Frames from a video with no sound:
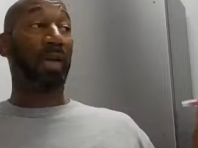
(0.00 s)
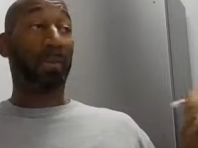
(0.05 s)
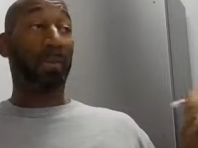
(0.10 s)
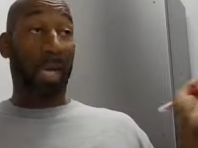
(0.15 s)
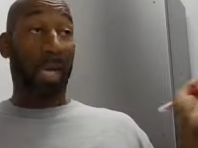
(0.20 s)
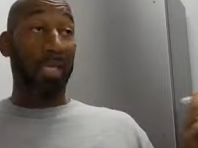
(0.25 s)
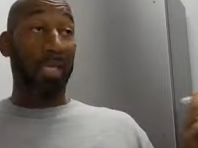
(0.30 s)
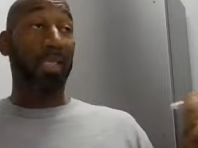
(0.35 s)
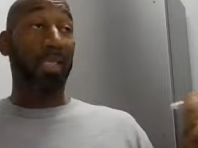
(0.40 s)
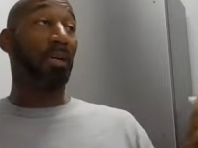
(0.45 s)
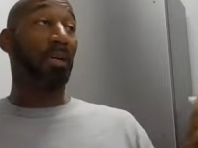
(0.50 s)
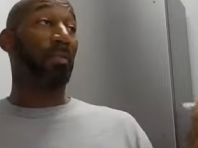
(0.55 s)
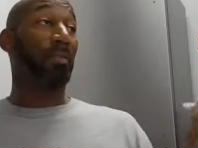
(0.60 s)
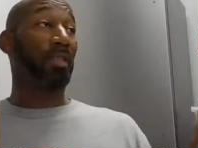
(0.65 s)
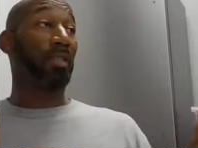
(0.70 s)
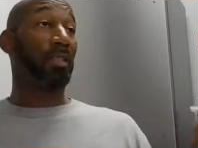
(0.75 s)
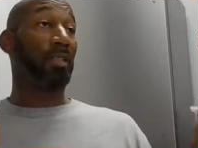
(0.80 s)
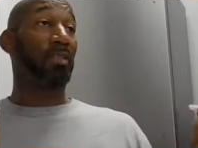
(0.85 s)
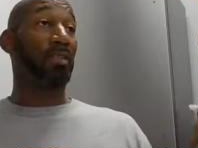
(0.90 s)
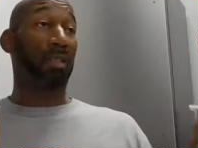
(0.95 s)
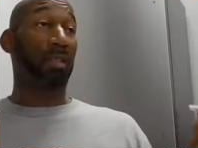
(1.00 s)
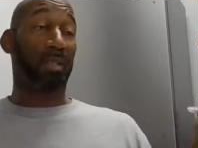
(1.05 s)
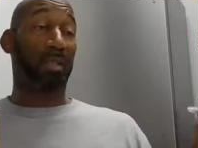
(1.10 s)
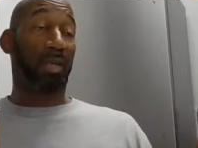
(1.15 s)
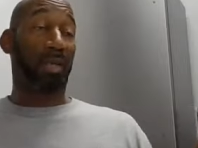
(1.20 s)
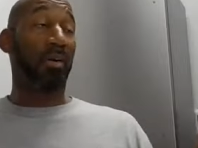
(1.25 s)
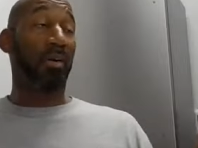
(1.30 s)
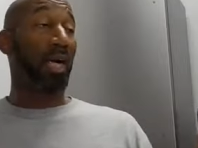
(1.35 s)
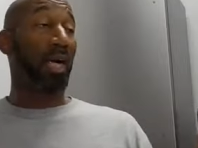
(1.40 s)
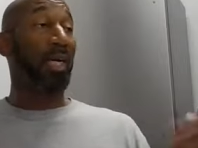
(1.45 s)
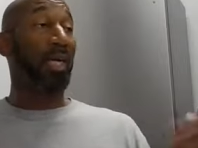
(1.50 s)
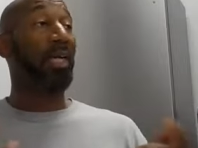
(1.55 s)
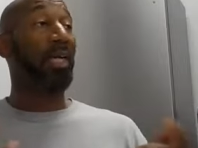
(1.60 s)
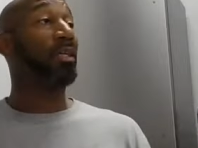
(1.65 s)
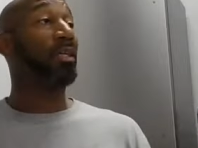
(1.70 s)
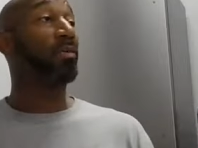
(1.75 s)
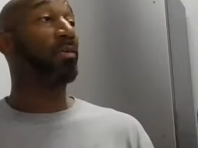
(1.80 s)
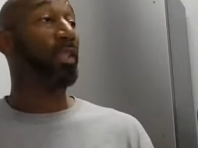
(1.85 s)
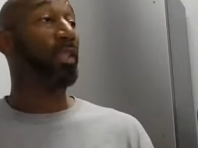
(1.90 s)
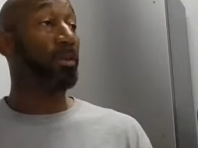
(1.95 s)
I, I need help in this in this area. I can't
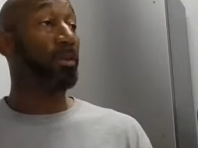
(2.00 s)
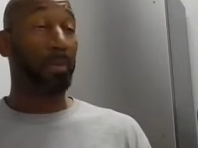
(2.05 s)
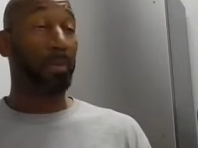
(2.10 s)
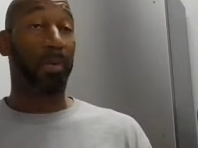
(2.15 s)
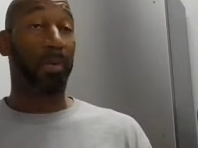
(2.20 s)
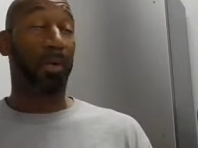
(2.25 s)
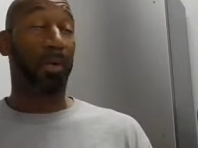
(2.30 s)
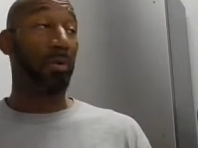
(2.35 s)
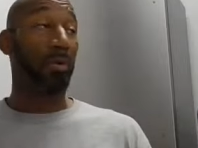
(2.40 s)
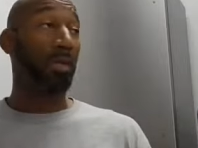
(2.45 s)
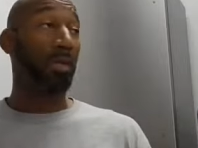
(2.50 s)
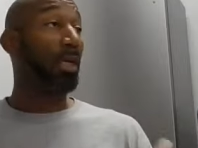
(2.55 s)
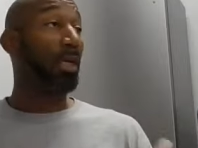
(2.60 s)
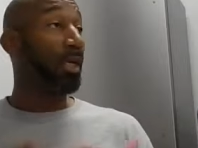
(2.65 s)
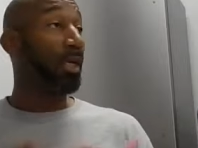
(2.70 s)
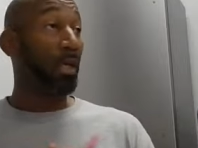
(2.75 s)
deal with these people at work